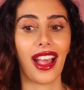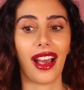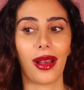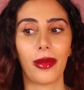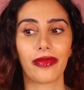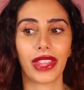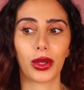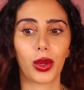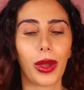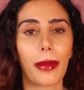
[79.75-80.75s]
Um, they'd
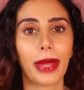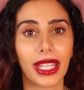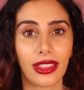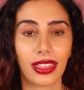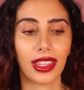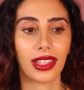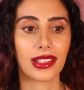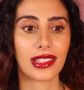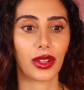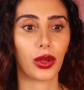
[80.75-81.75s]
all wear mini
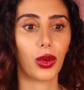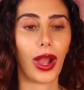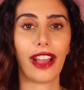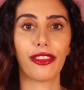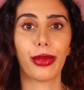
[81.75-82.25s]
things, they'd all have